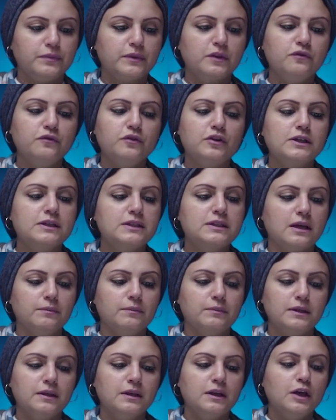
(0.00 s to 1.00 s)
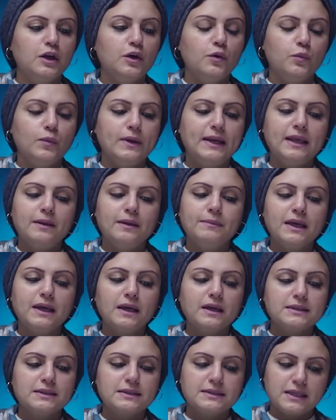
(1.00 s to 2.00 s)
For example, when I
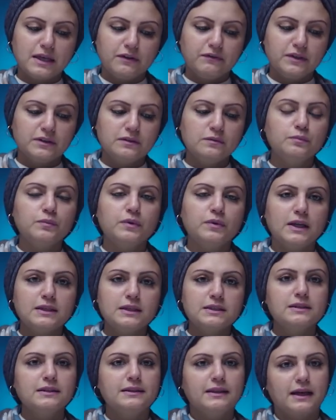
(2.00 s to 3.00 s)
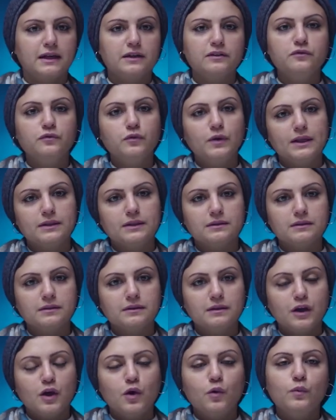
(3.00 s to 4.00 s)
make 7 plus negative 1,
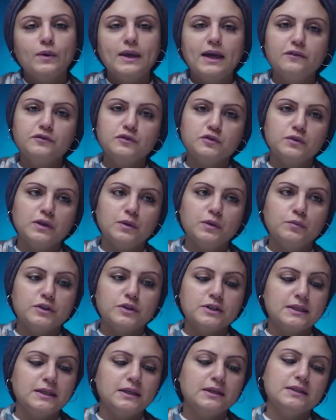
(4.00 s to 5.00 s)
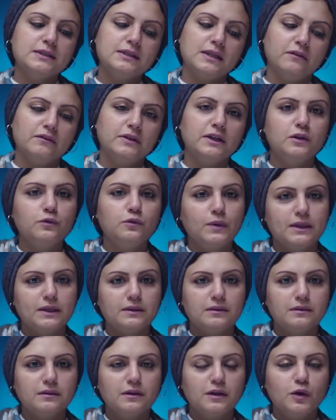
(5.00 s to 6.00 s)
we have two numbers here, 7 and
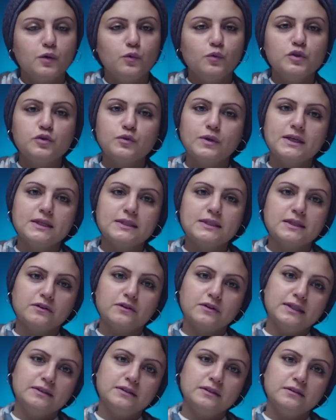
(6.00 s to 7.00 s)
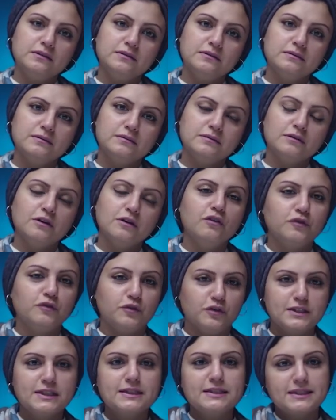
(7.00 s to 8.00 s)
1. Which one is the greater? Of
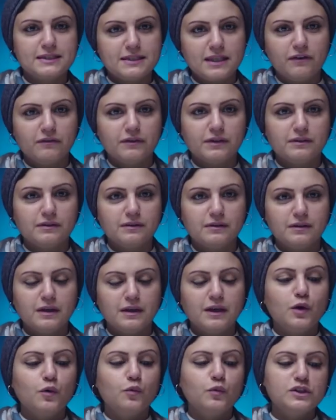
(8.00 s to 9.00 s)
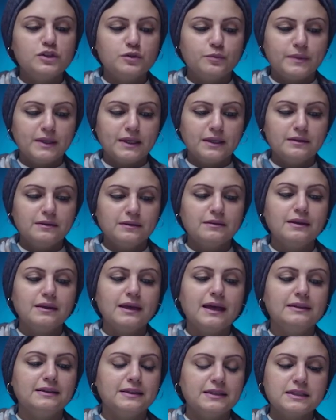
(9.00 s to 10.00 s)
course, it's a 7, which means,
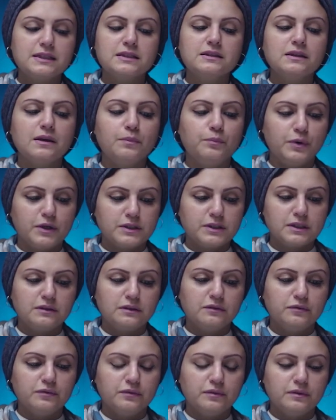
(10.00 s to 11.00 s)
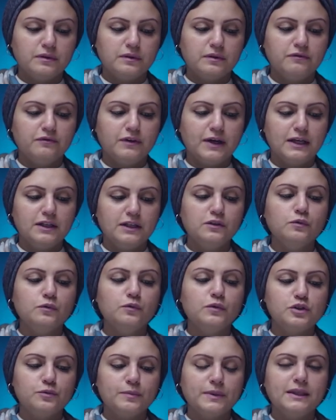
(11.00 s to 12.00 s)
and this is a positive value,
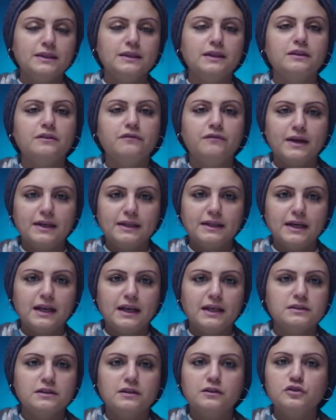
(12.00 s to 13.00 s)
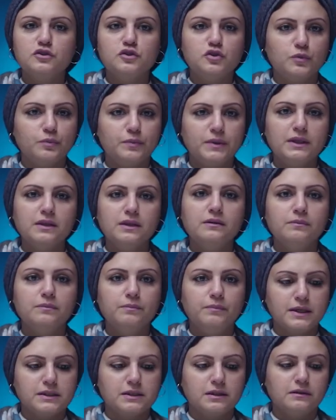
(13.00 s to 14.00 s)
which means that the final answer should be
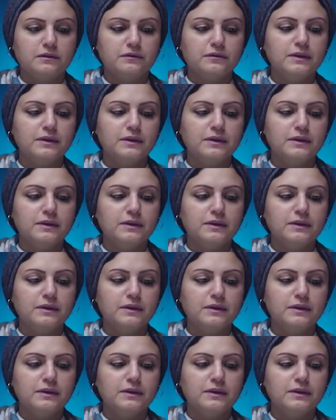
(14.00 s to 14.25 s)
positive.